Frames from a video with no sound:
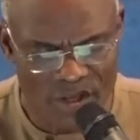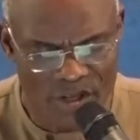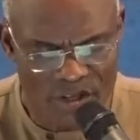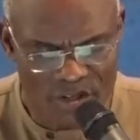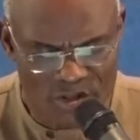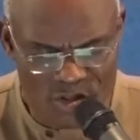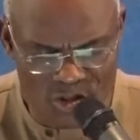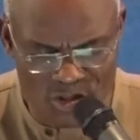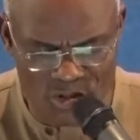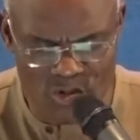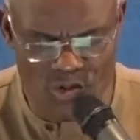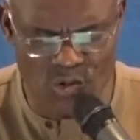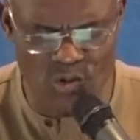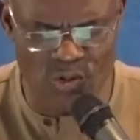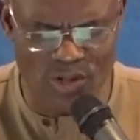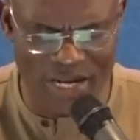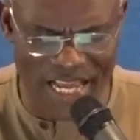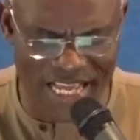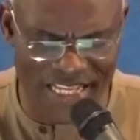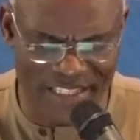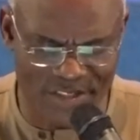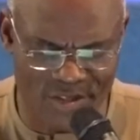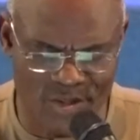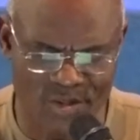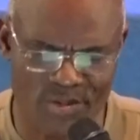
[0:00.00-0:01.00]
So do
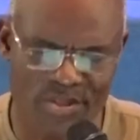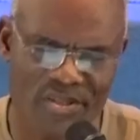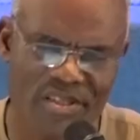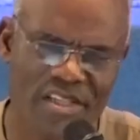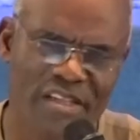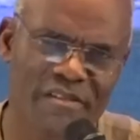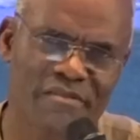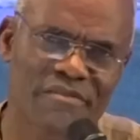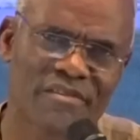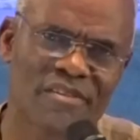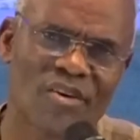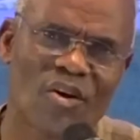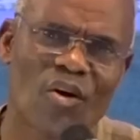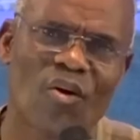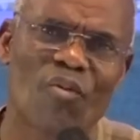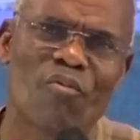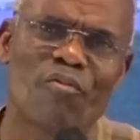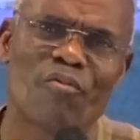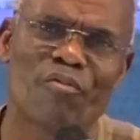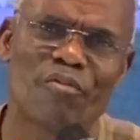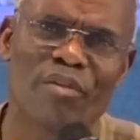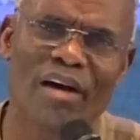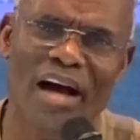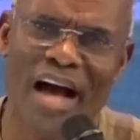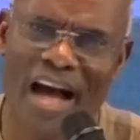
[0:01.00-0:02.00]
like Joseph or,
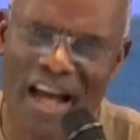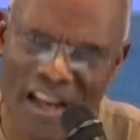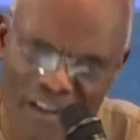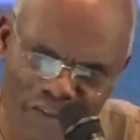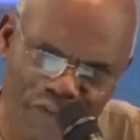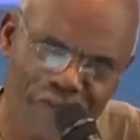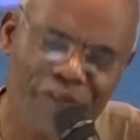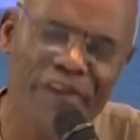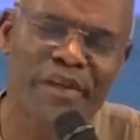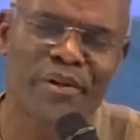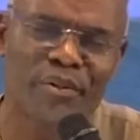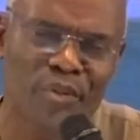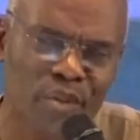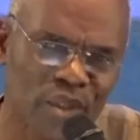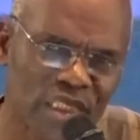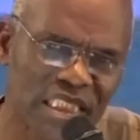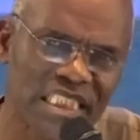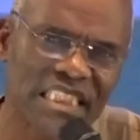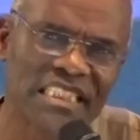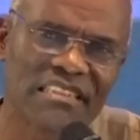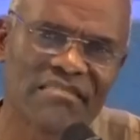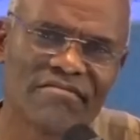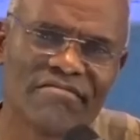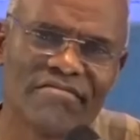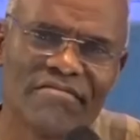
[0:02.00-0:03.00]
and Pharaoh
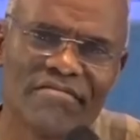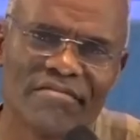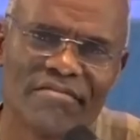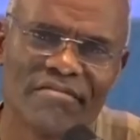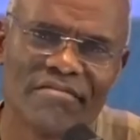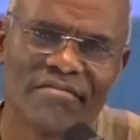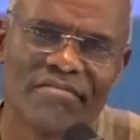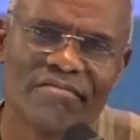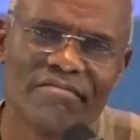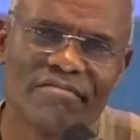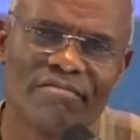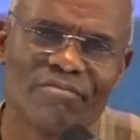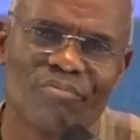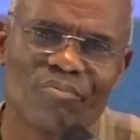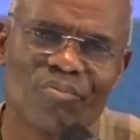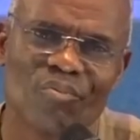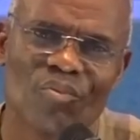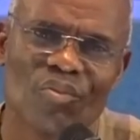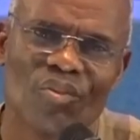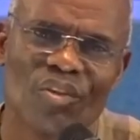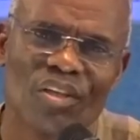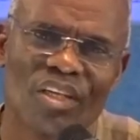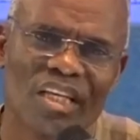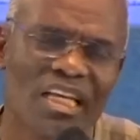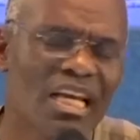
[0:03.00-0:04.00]
did.
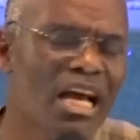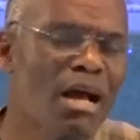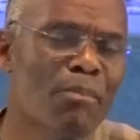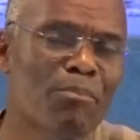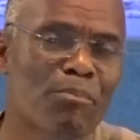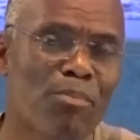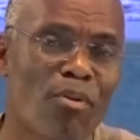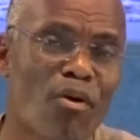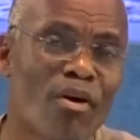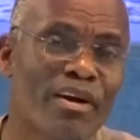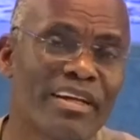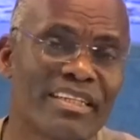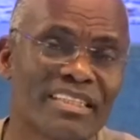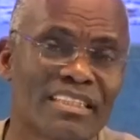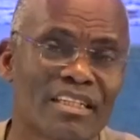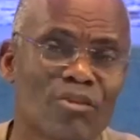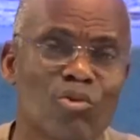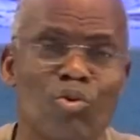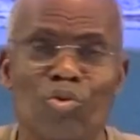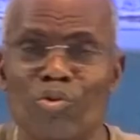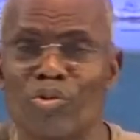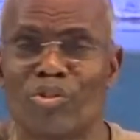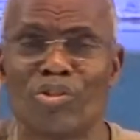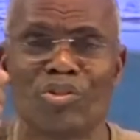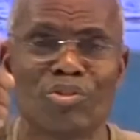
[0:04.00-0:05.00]
He appointed.
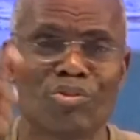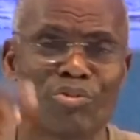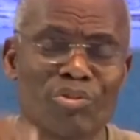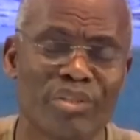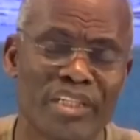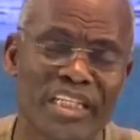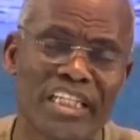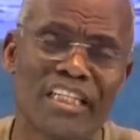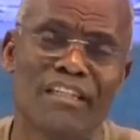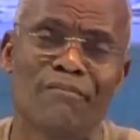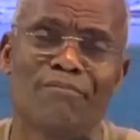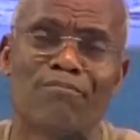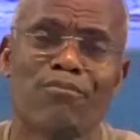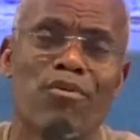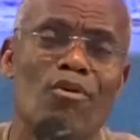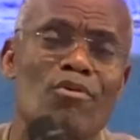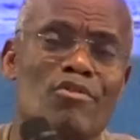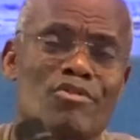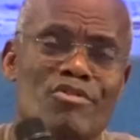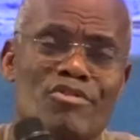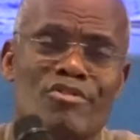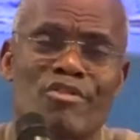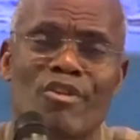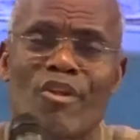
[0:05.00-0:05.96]
Who do you need post